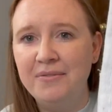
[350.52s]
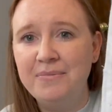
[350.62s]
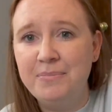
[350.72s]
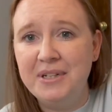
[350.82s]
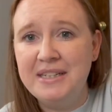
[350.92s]

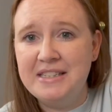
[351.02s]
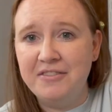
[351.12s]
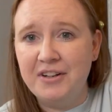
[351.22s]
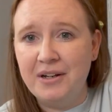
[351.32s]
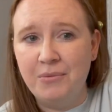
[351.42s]
pretty
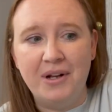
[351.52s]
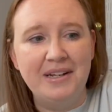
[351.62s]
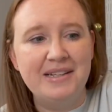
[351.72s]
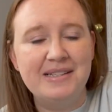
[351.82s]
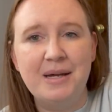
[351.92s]
different. One
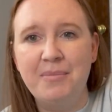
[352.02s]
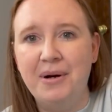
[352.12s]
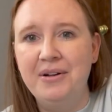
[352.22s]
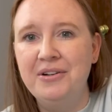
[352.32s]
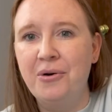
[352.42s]
is
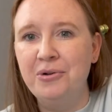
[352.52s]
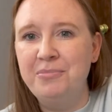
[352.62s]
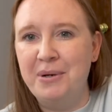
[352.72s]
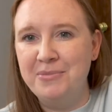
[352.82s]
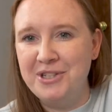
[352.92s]
an old
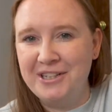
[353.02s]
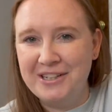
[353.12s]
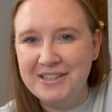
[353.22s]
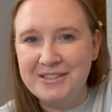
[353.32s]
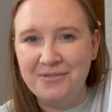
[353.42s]
Bum
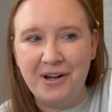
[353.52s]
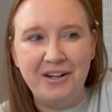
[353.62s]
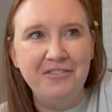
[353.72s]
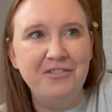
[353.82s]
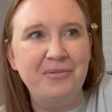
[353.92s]
Genius
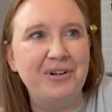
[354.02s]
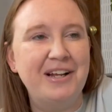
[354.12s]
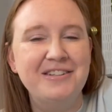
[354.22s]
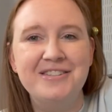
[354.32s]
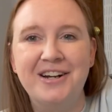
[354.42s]
one from when
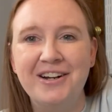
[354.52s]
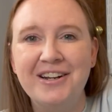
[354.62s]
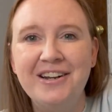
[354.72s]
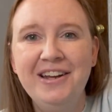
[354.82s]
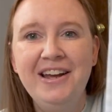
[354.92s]
I
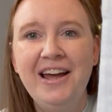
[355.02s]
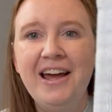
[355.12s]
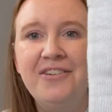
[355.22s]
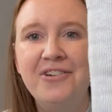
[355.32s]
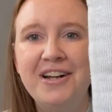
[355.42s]
started,
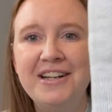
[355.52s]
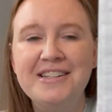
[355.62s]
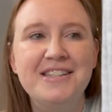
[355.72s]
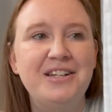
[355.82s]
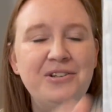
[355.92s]
and one
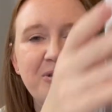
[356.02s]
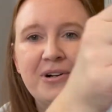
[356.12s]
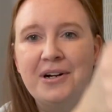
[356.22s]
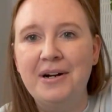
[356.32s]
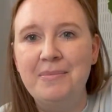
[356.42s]
is a
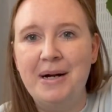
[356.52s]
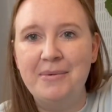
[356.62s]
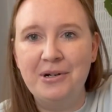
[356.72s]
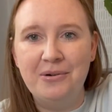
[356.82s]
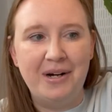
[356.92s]
newer
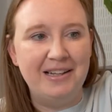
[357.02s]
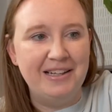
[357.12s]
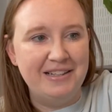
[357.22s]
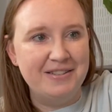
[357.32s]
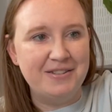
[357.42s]
Mama Koala
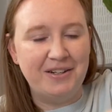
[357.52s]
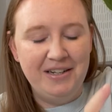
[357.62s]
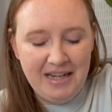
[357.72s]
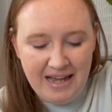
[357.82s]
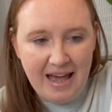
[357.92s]
insert.
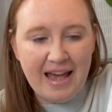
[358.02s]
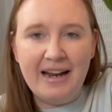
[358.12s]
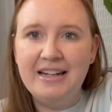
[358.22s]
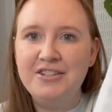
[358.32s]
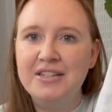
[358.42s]
And
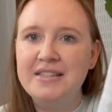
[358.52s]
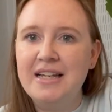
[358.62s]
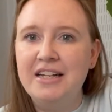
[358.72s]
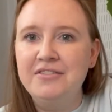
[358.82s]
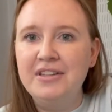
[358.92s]
I just
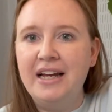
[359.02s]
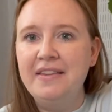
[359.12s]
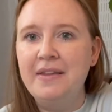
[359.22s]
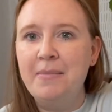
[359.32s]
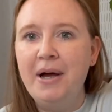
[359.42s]
kind of
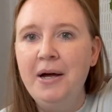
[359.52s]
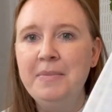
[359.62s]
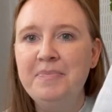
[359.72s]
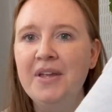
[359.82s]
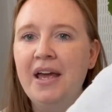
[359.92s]
line them
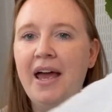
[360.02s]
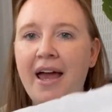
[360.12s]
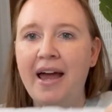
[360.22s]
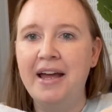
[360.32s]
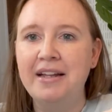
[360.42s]
up
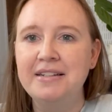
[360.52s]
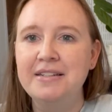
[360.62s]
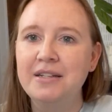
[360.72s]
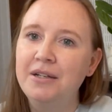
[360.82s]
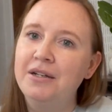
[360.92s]
and
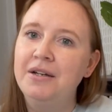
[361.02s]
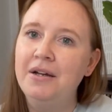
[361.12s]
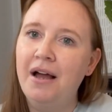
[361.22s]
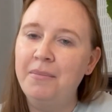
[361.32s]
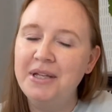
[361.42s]

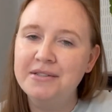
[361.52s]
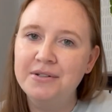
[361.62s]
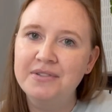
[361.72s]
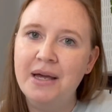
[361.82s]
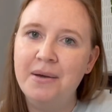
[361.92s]

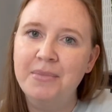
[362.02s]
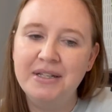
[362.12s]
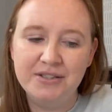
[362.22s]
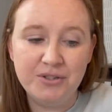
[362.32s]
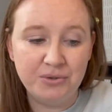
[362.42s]
insert them
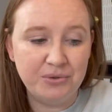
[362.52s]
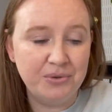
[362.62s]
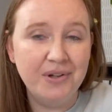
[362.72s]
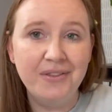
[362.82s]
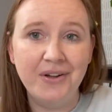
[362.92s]
into the